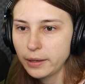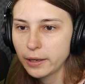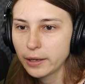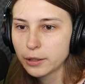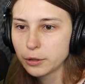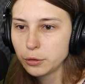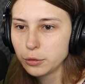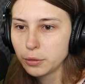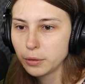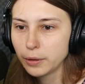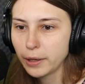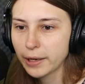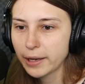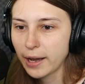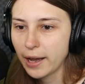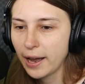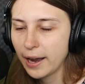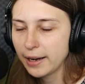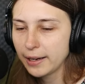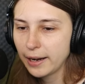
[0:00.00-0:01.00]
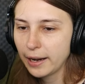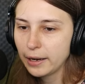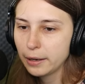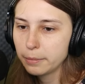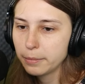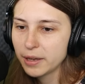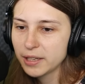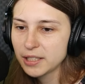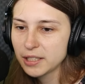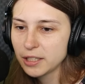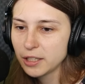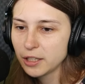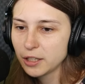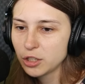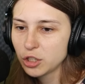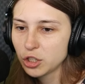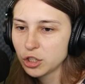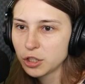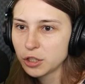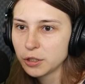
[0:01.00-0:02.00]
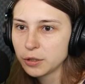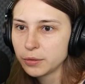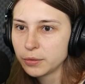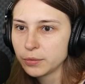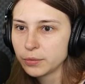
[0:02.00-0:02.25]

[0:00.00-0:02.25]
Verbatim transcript: And I could do like a highlighted message